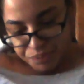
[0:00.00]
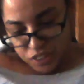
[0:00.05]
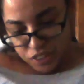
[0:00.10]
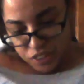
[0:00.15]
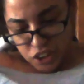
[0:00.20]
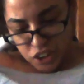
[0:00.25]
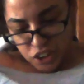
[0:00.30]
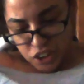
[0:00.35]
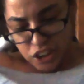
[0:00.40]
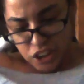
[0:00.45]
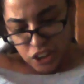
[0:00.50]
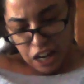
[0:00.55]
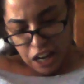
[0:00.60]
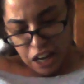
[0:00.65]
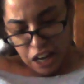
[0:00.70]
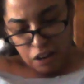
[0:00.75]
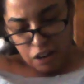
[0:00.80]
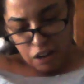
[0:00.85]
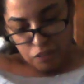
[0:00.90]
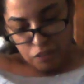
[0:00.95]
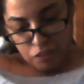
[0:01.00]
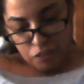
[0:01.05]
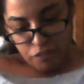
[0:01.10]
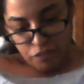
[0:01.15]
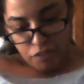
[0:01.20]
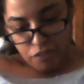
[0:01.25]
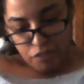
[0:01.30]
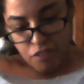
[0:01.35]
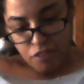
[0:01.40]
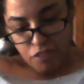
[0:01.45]
So
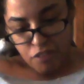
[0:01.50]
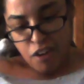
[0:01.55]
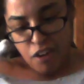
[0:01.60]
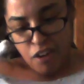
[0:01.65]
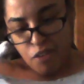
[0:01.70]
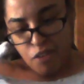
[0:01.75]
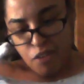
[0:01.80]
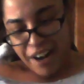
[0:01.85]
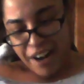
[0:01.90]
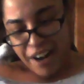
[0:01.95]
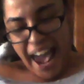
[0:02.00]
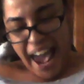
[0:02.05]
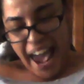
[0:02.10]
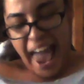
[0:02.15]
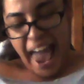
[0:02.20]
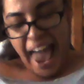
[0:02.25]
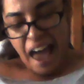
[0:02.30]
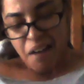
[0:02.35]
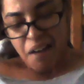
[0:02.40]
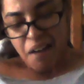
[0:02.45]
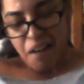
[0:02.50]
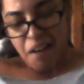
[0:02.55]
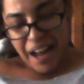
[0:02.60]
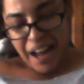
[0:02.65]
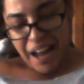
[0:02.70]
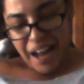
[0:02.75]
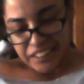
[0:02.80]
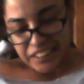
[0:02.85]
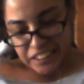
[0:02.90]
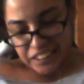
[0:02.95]
when I have my
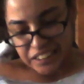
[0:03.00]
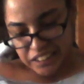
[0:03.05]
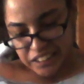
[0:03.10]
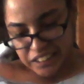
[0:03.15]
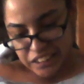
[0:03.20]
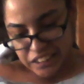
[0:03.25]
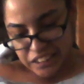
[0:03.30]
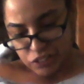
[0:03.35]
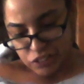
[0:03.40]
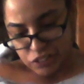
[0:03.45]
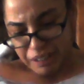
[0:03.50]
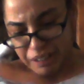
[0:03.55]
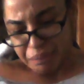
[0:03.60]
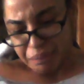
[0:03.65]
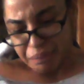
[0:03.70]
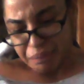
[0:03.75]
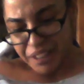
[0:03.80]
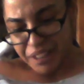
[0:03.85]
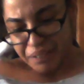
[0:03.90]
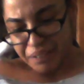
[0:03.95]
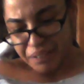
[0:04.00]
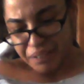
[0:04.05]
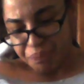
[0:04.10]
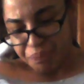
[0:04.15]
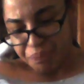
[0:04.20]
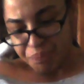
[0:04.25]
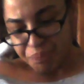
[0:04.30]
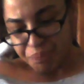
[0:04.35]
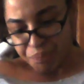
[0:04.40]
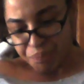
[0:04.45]
assistants with me,
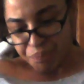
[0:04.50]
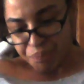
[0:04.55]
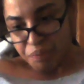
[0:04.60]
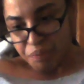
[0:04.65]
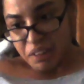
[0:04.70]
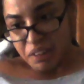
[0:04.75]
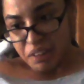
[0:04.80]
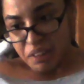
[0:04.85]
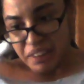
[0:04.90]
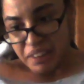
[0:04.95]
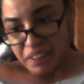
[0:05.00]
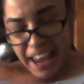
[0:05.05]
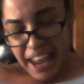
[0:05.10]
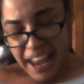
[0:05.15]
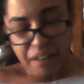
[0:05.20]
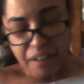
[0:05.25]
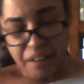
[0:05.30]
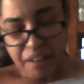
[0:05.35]
they